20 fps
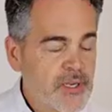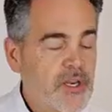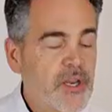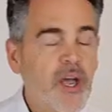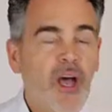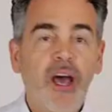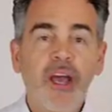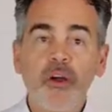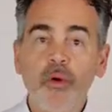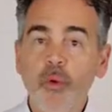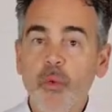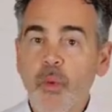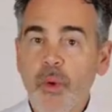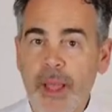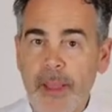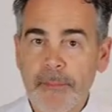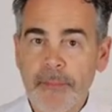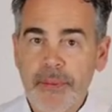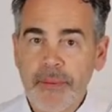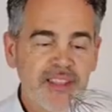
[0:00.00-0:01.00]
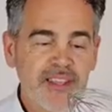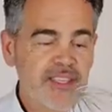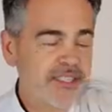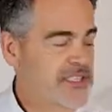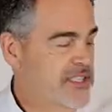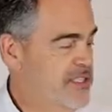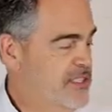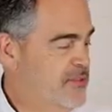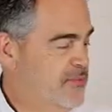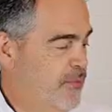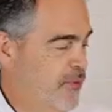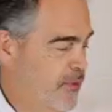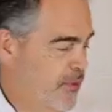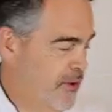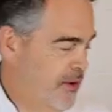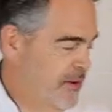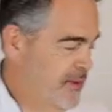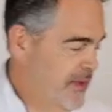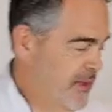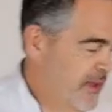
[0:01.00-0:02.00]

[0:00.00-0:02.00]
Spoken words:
not a whip. This is for